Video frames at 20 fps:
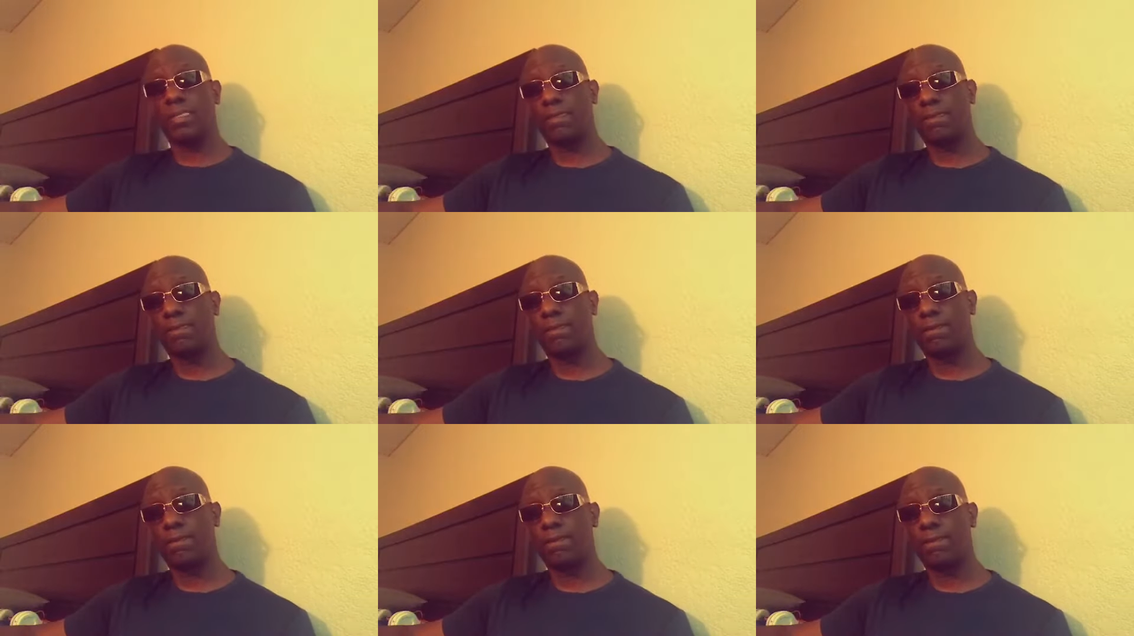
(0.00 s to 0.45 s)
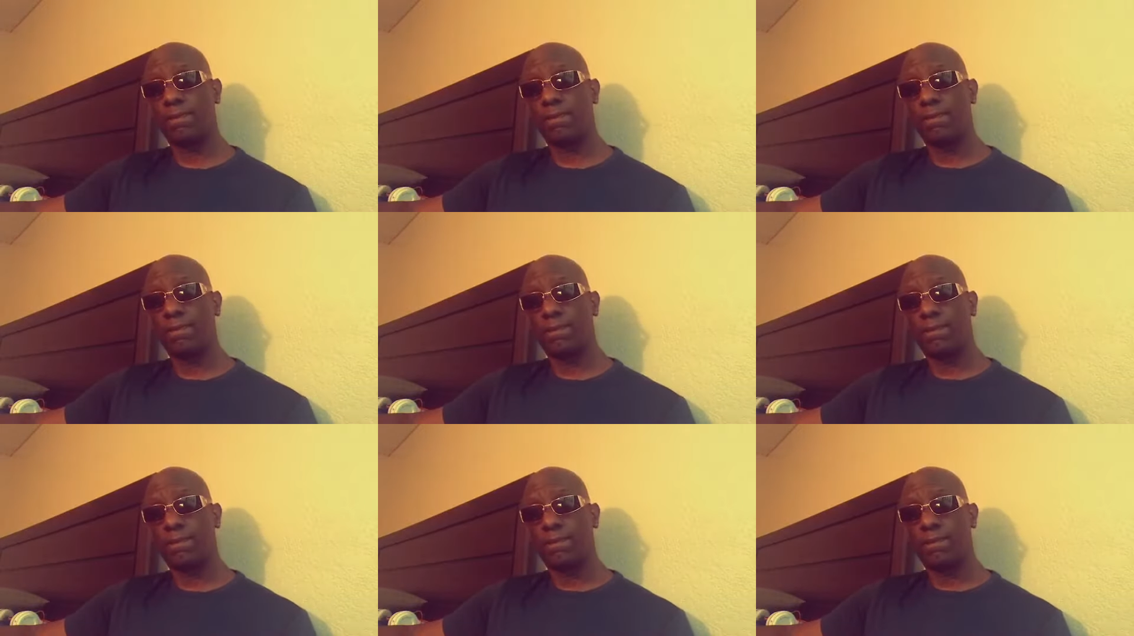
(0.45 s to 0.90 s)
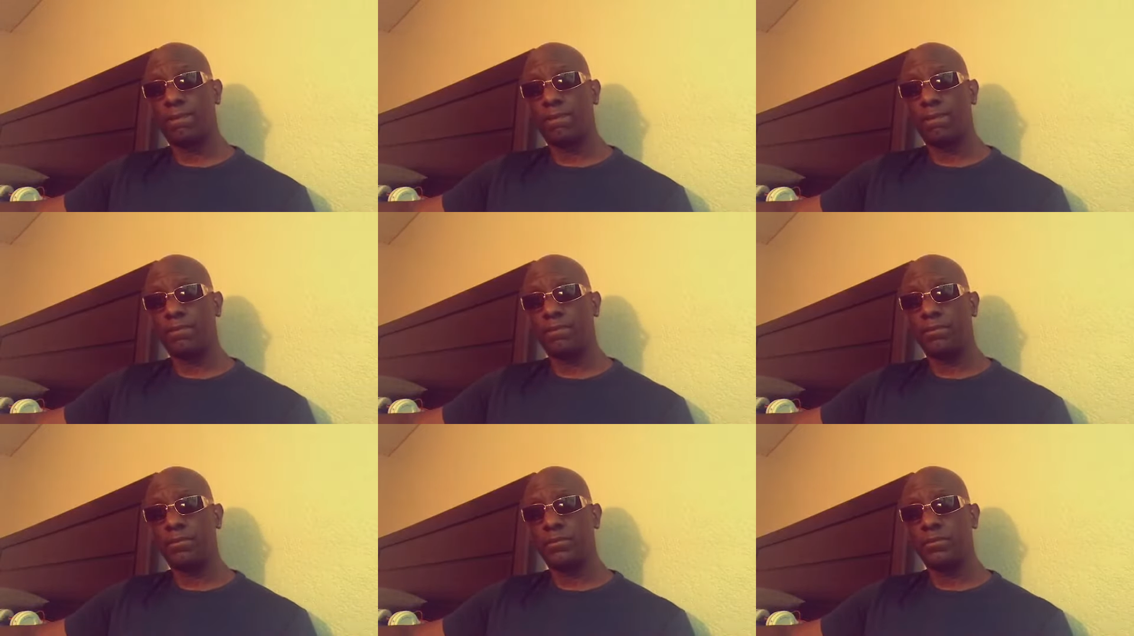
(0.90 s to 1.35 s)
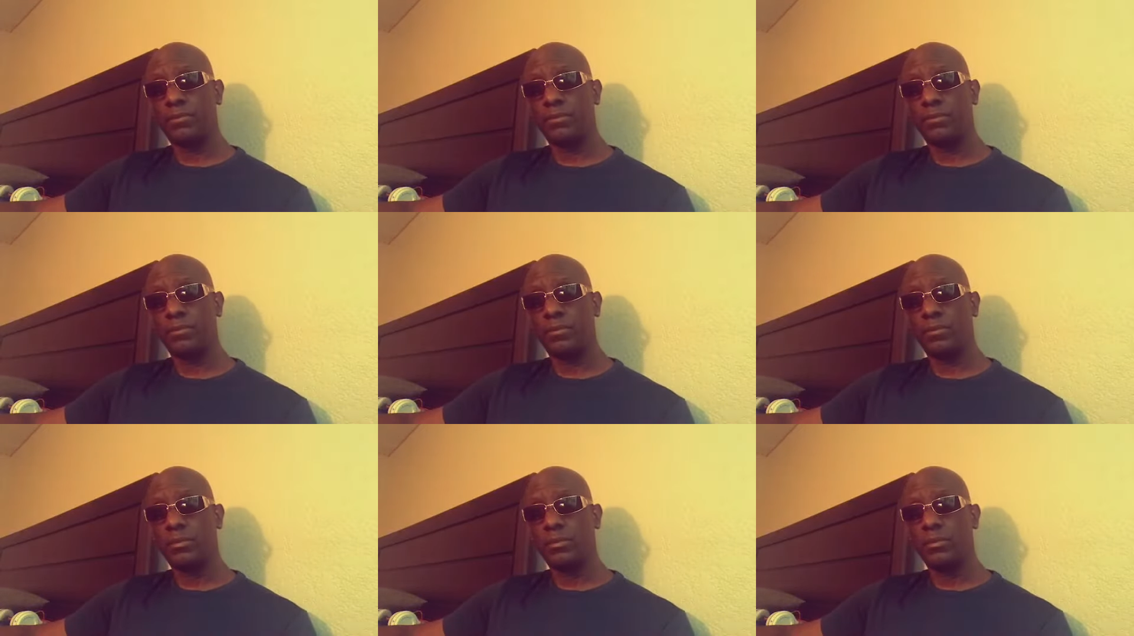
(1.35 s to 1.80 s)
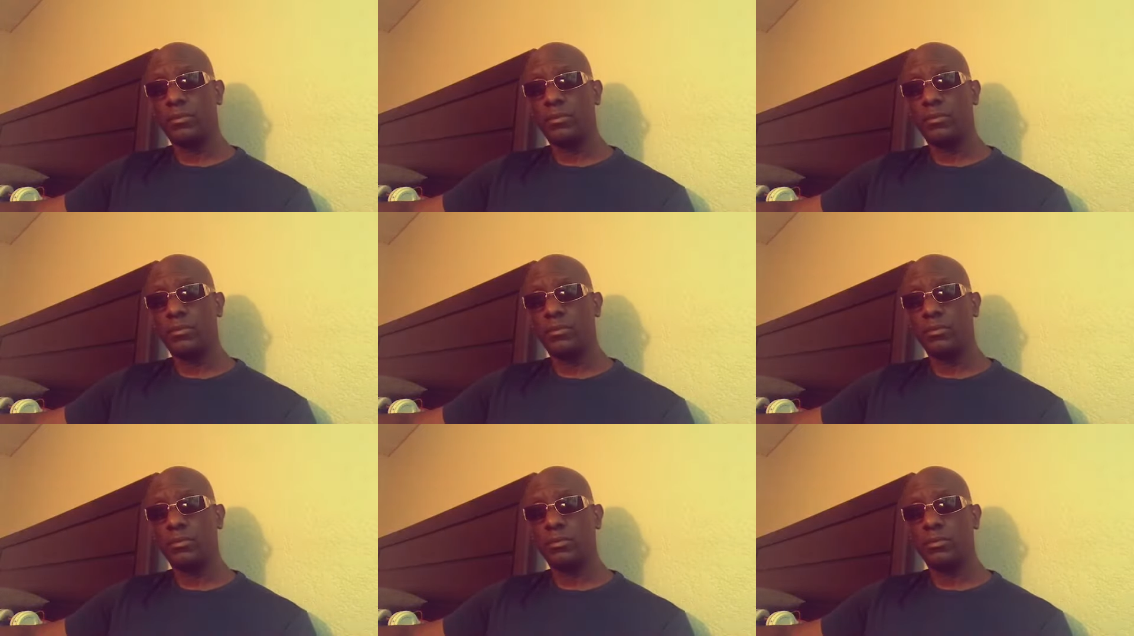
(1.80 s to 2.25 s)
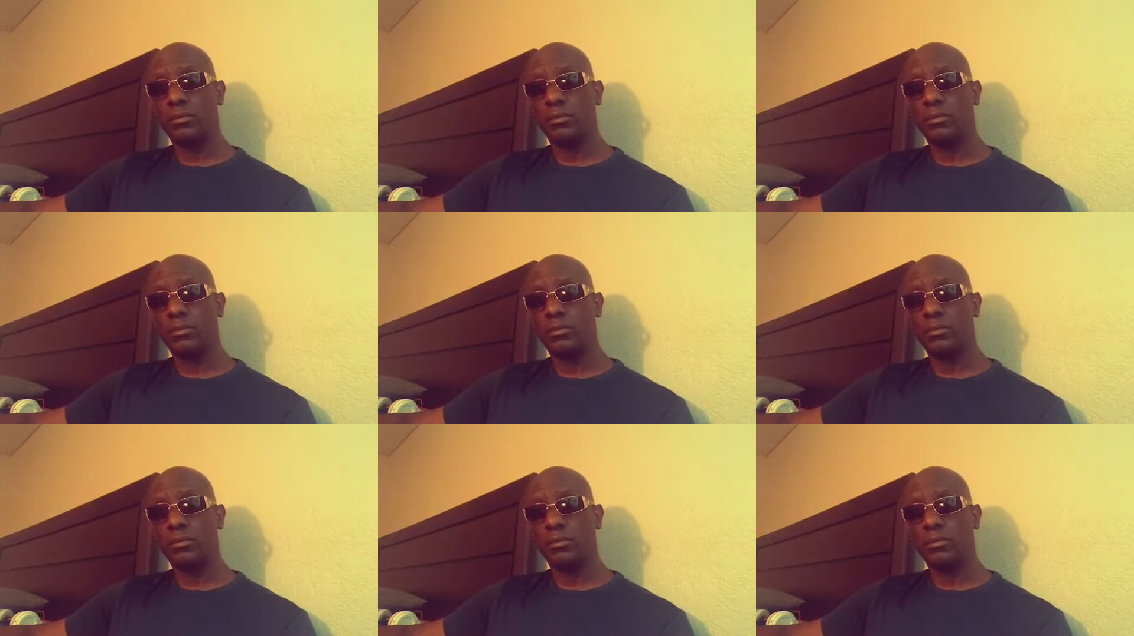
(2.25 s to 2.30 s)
(silence)